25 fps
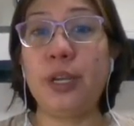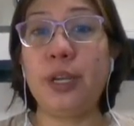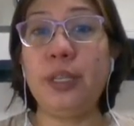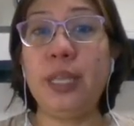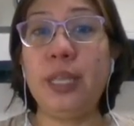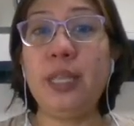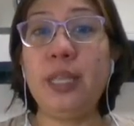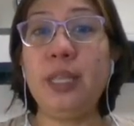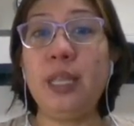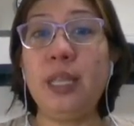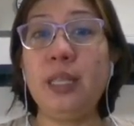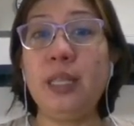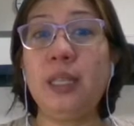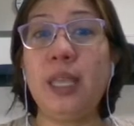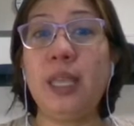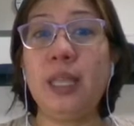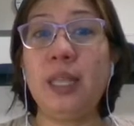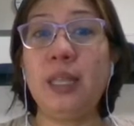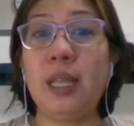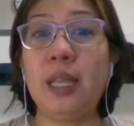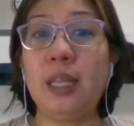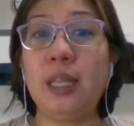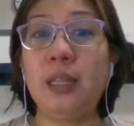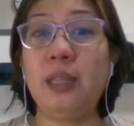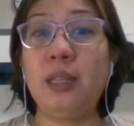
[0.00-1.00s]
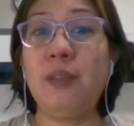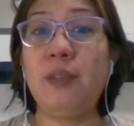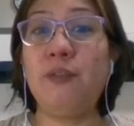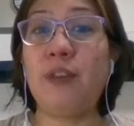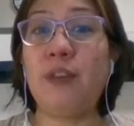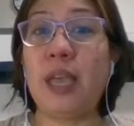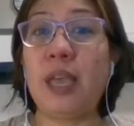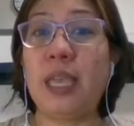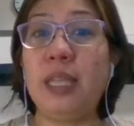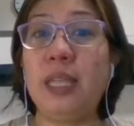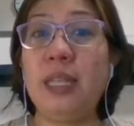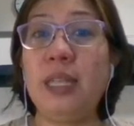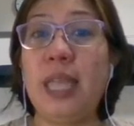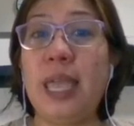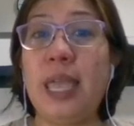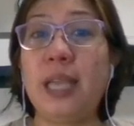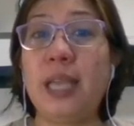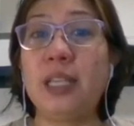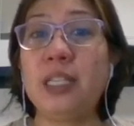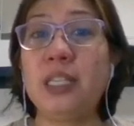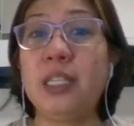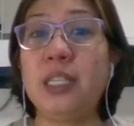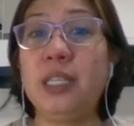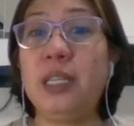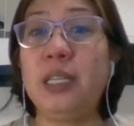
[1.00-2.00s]
then it cannot divide
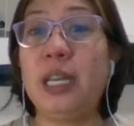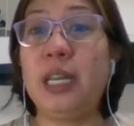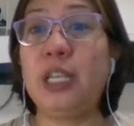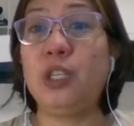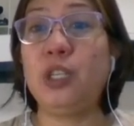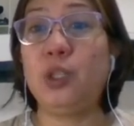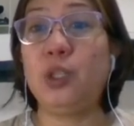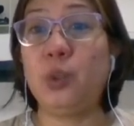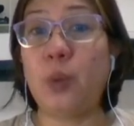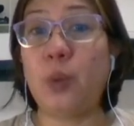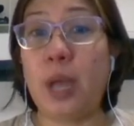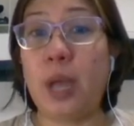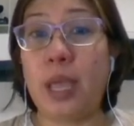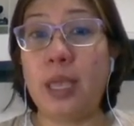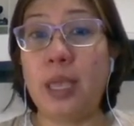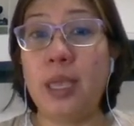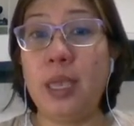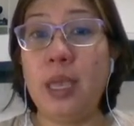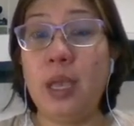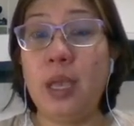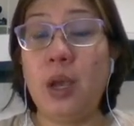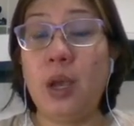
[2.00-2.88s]
x raised to I.